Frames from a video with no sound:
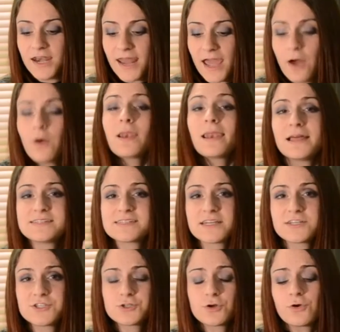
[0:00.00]
And now let's
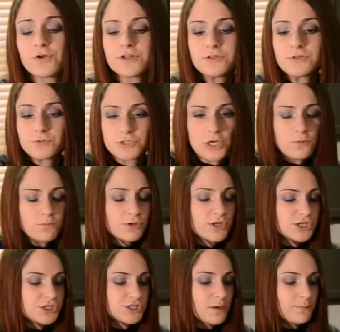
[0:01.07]
get started. So,
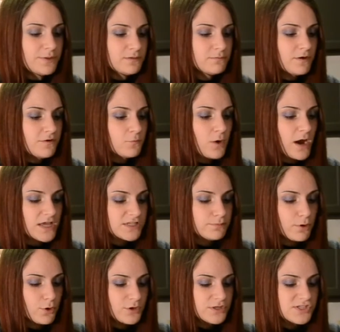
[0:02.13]
gonna dump in my
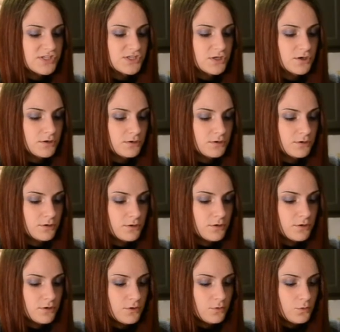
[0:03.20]
raspberries.
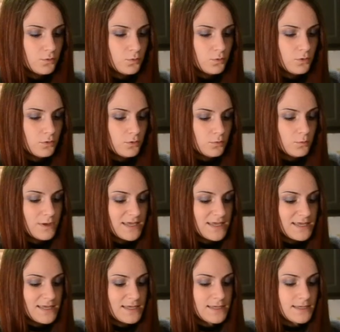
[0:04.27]
Whee!
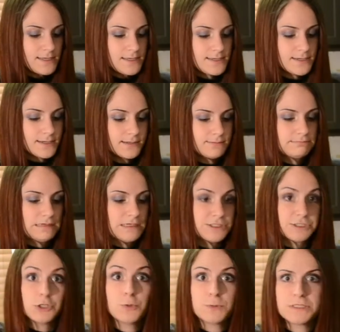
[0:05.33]
I
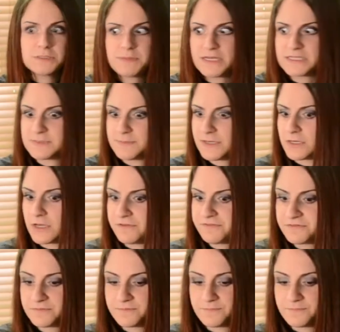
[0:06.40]
just hope this pan's big enough.